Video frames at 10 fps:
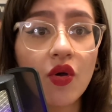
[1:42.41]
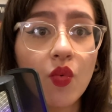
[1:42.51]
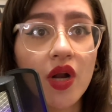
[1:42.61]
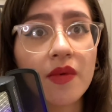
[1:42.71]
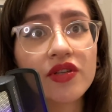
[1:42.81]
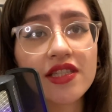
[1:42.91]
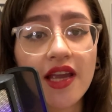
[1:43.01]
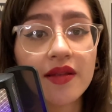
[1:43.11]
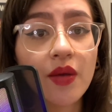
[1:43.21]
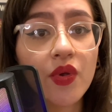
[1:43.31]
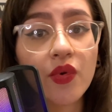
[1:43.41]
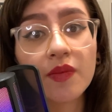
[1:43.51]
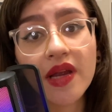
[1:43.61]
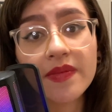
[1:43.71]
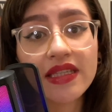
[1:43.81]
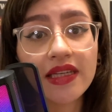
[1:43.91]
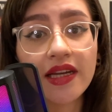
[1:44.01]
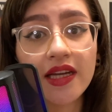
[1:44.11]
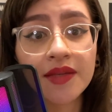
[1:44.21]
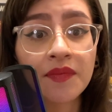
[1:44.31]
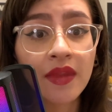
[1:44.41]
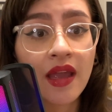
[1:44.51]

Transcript: what about the time that we were babysitting